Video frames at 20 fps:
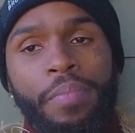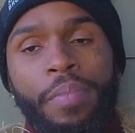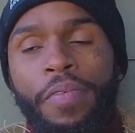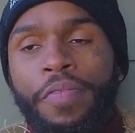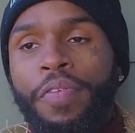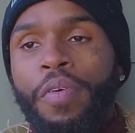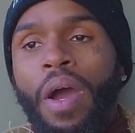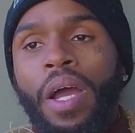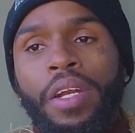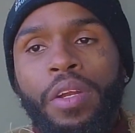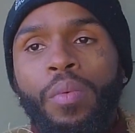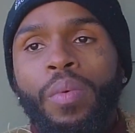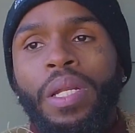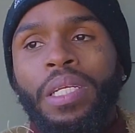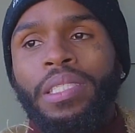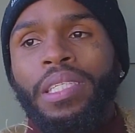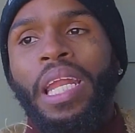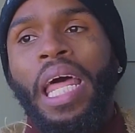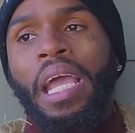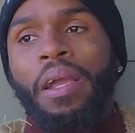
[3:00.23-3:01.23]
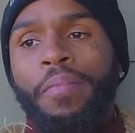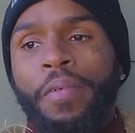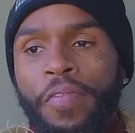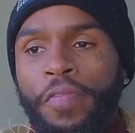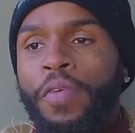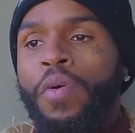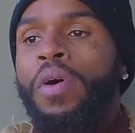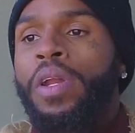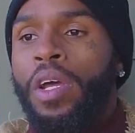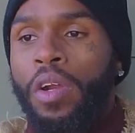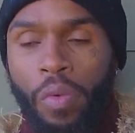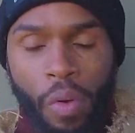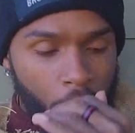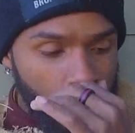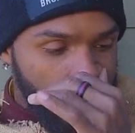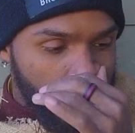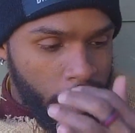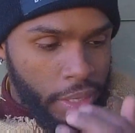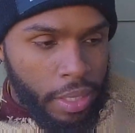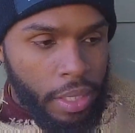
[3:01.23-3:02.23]
before. I know what it's like before the
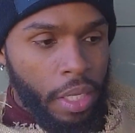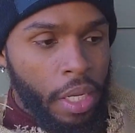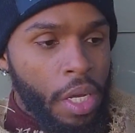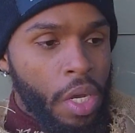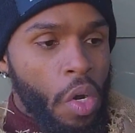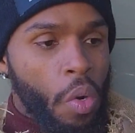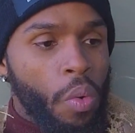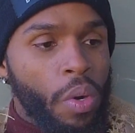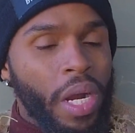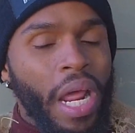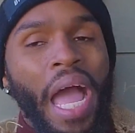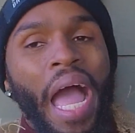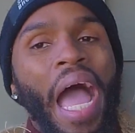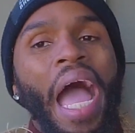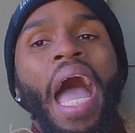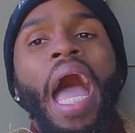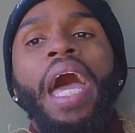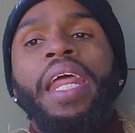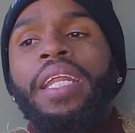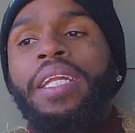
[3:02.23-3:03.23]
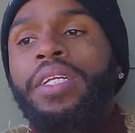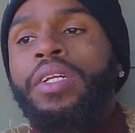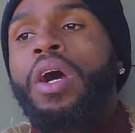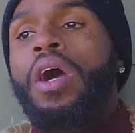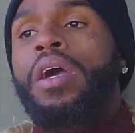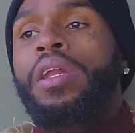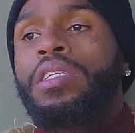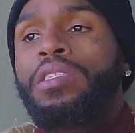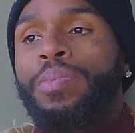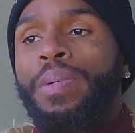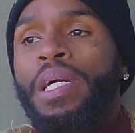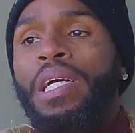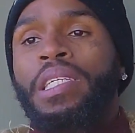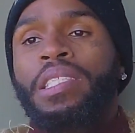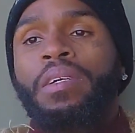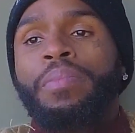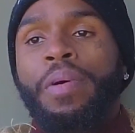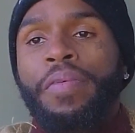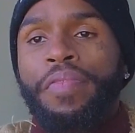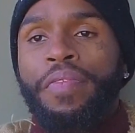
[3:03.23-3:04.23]
cross to want to hide in darkness
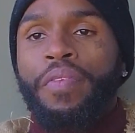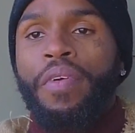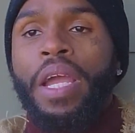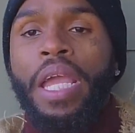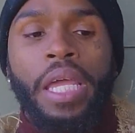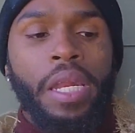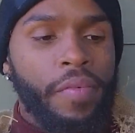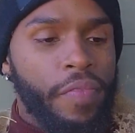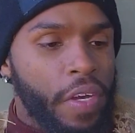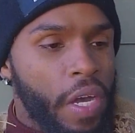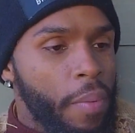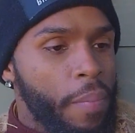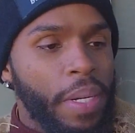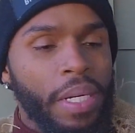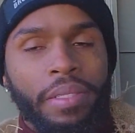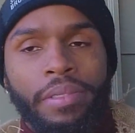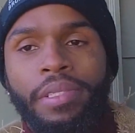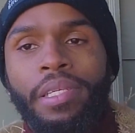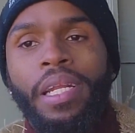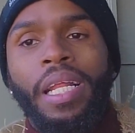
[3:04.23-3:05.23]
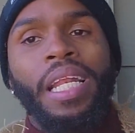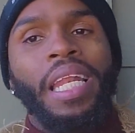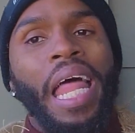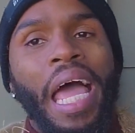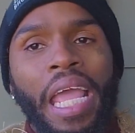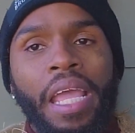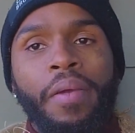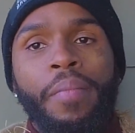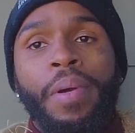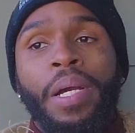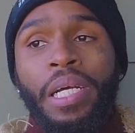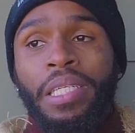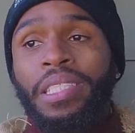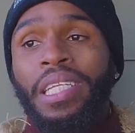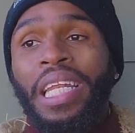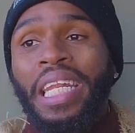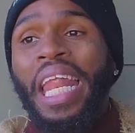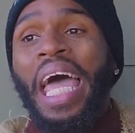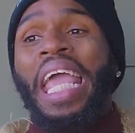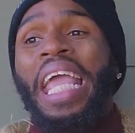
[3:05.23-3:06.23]
because I'm afraid of coming into the light because
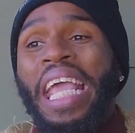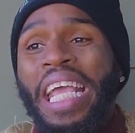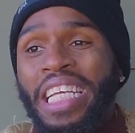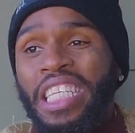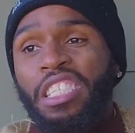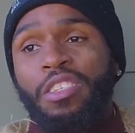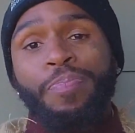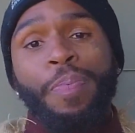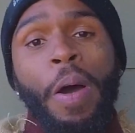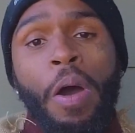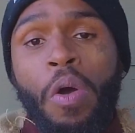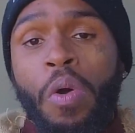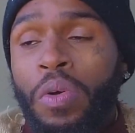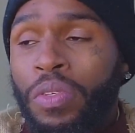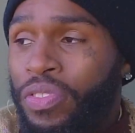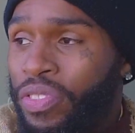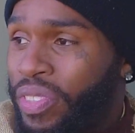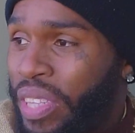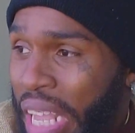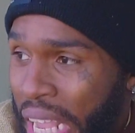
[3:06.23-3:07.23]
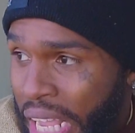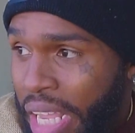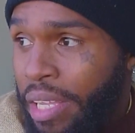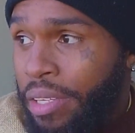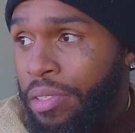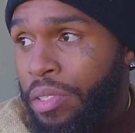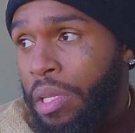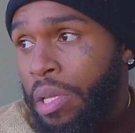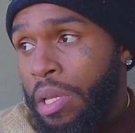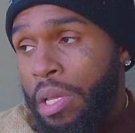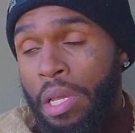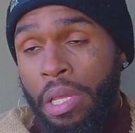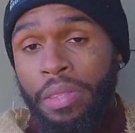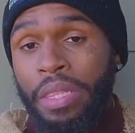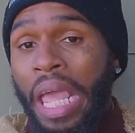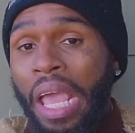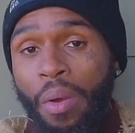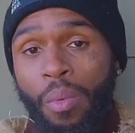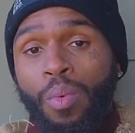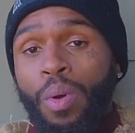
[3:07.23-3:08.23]
the light exposed things
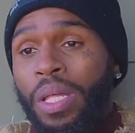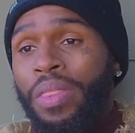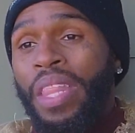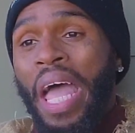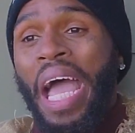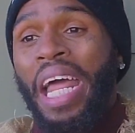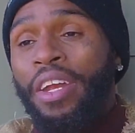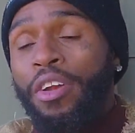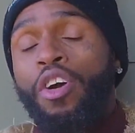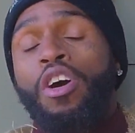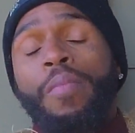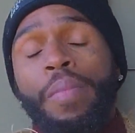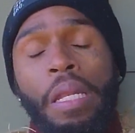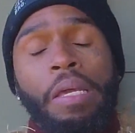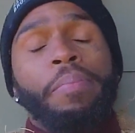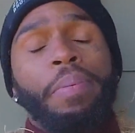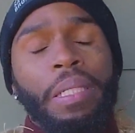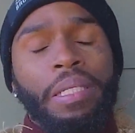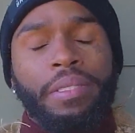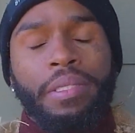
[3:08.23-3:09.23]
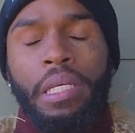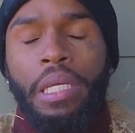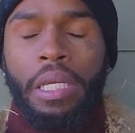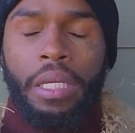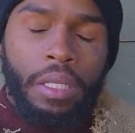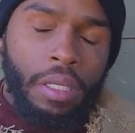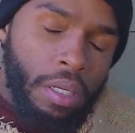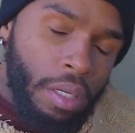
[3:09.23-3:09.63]
that would not normally be seen.